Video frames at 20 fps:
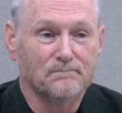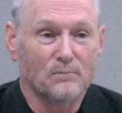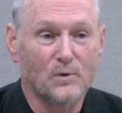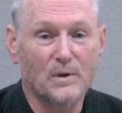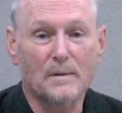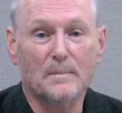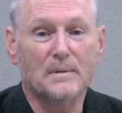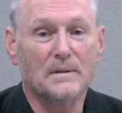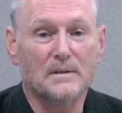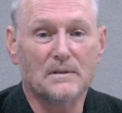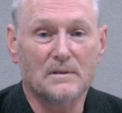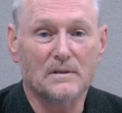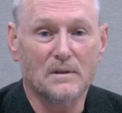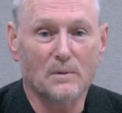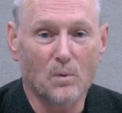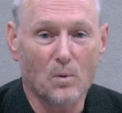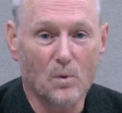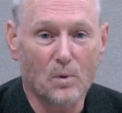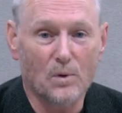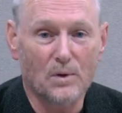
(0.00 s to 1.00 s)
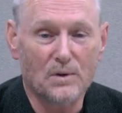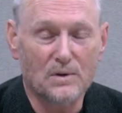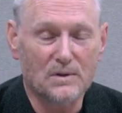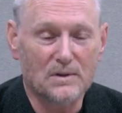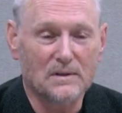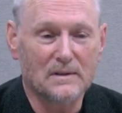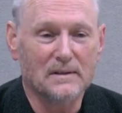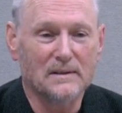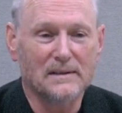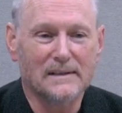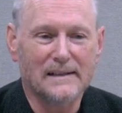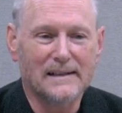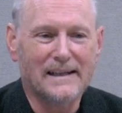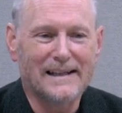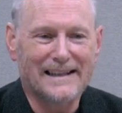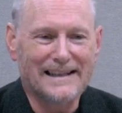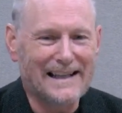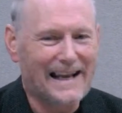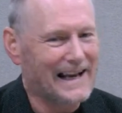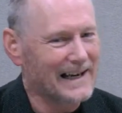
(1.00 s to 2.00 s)
ribbons and awards, and
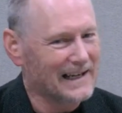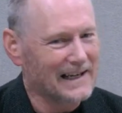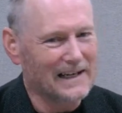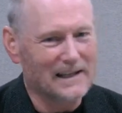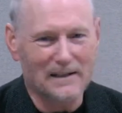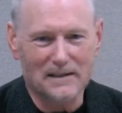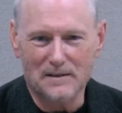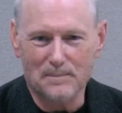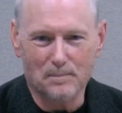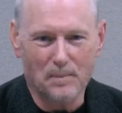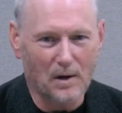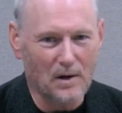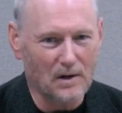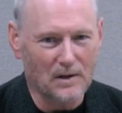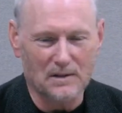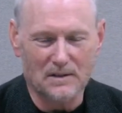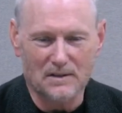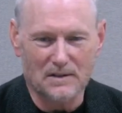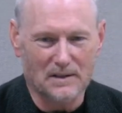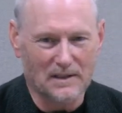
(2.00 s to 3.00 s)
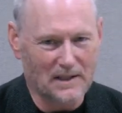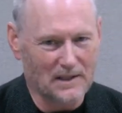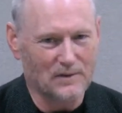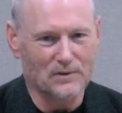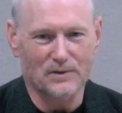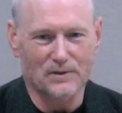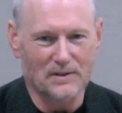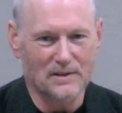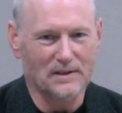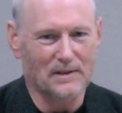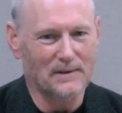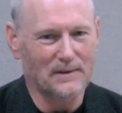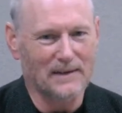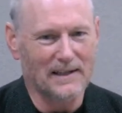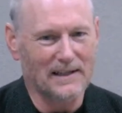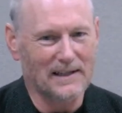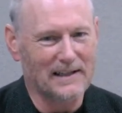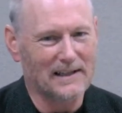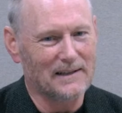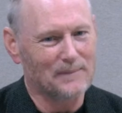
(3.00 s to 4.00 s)
that kind of sparks the interest. You know,
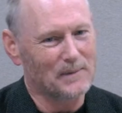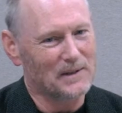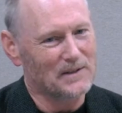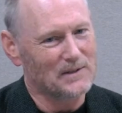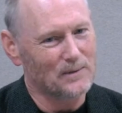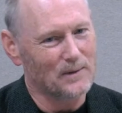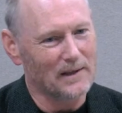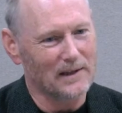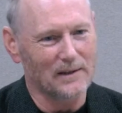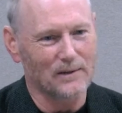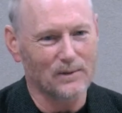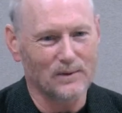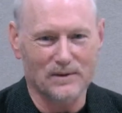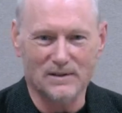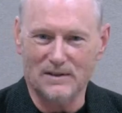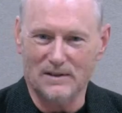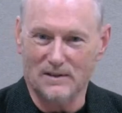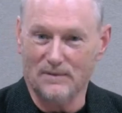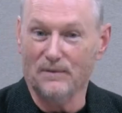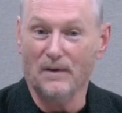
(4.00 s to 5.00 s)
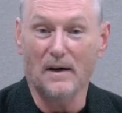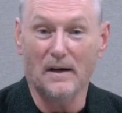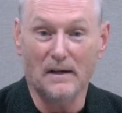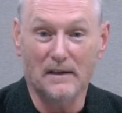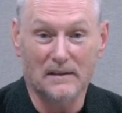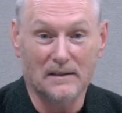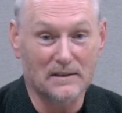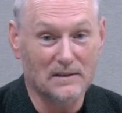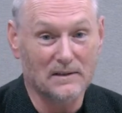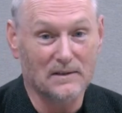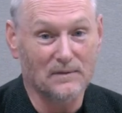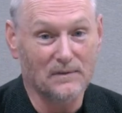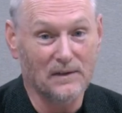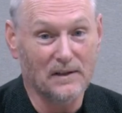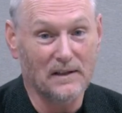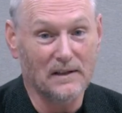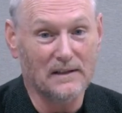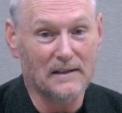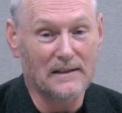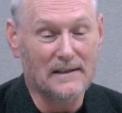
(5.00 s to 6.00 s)
that kind of makes you like, oh, this is
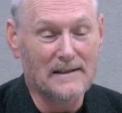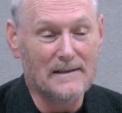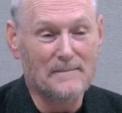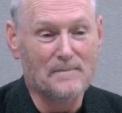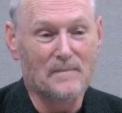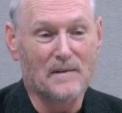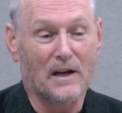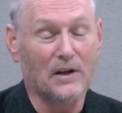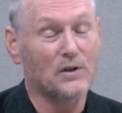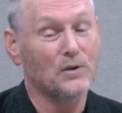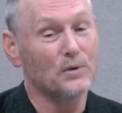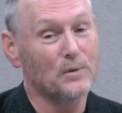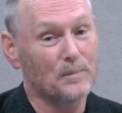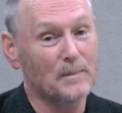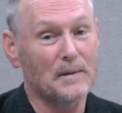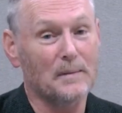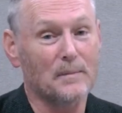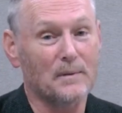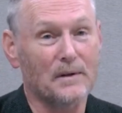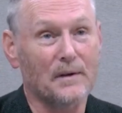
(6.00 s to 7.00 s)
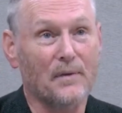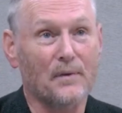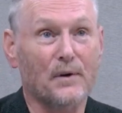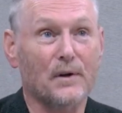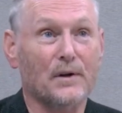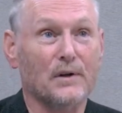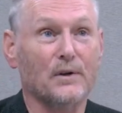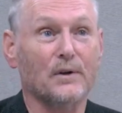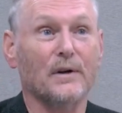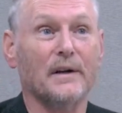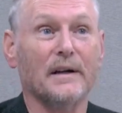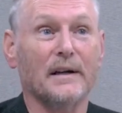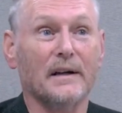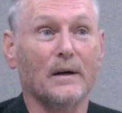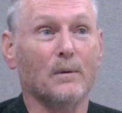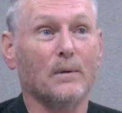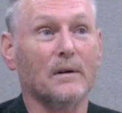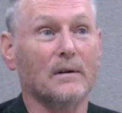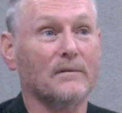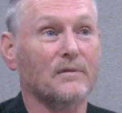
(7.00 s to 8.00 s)
fun. I do remember in third grade,
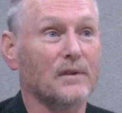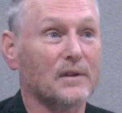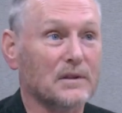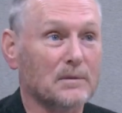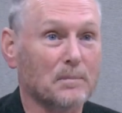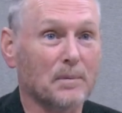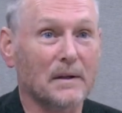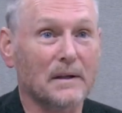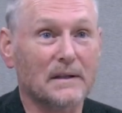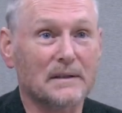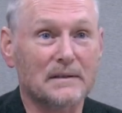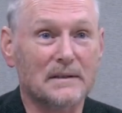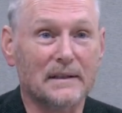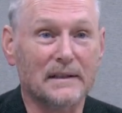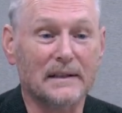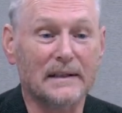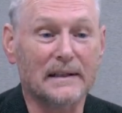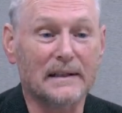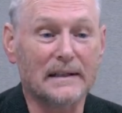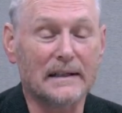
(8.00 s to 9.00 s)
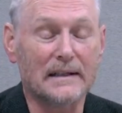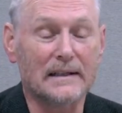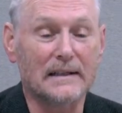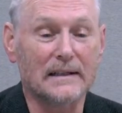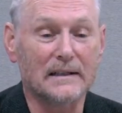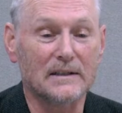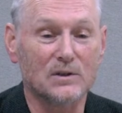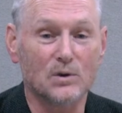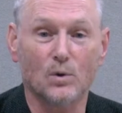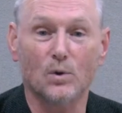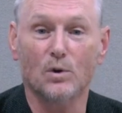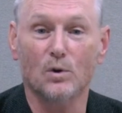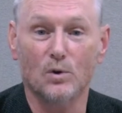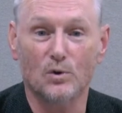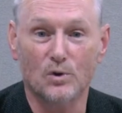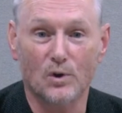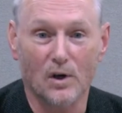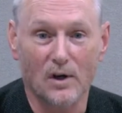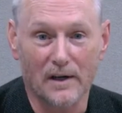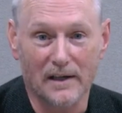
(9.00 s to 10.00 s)
I won first place in a
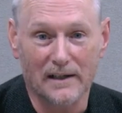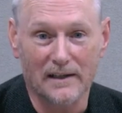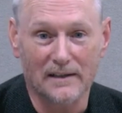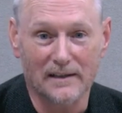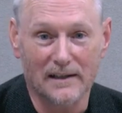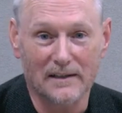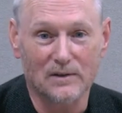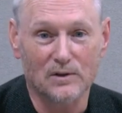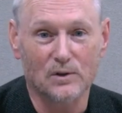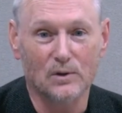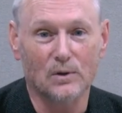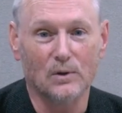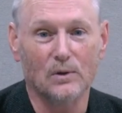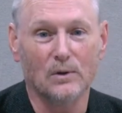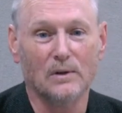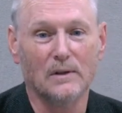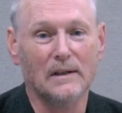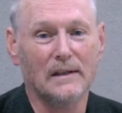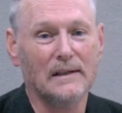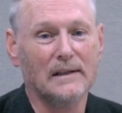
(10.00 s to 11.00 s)
historical drawing at school